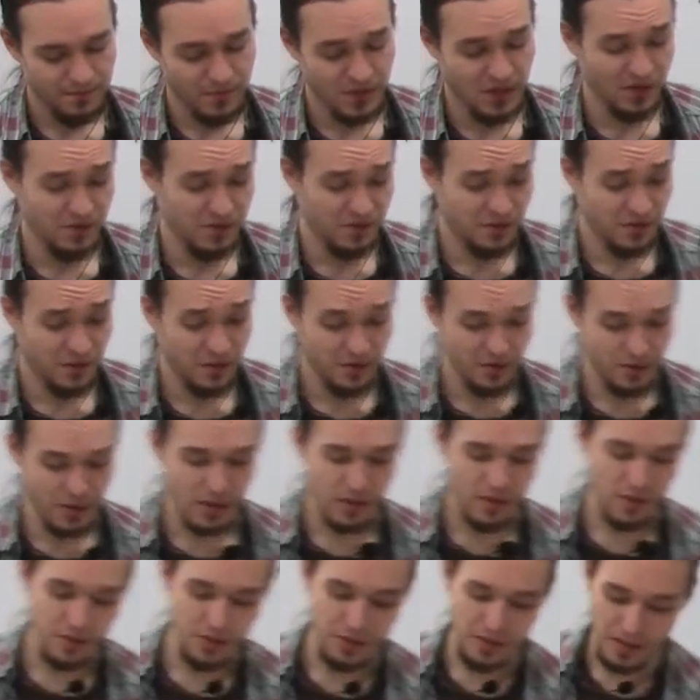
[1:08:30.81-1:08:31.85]

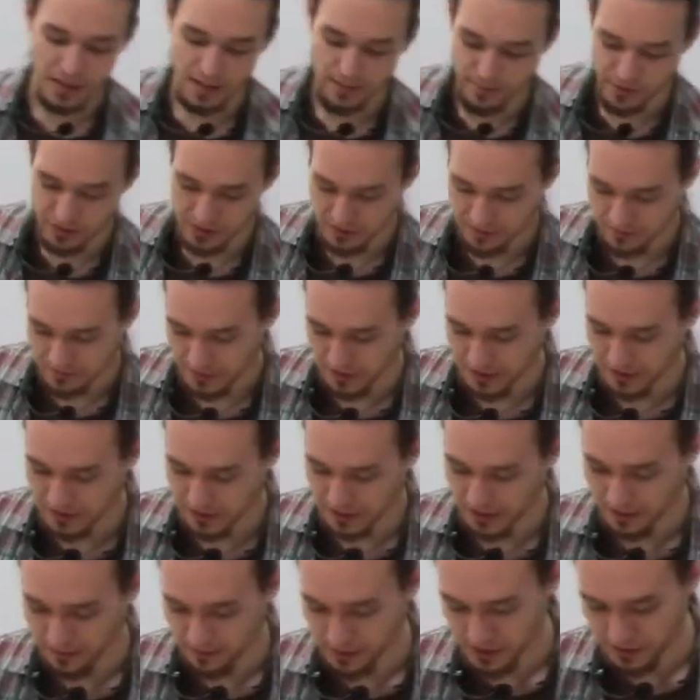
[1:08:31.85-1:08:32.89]
Nothing happens.
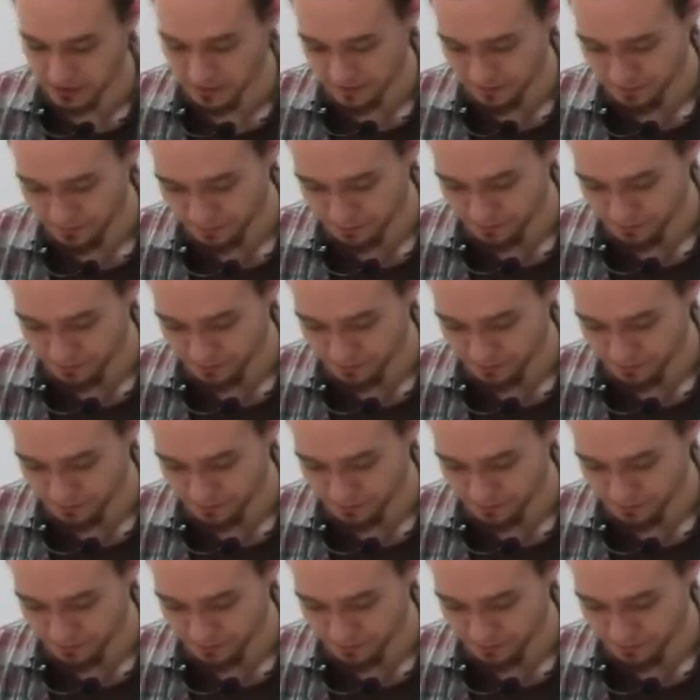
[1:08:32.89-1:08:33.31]
Nothing happens.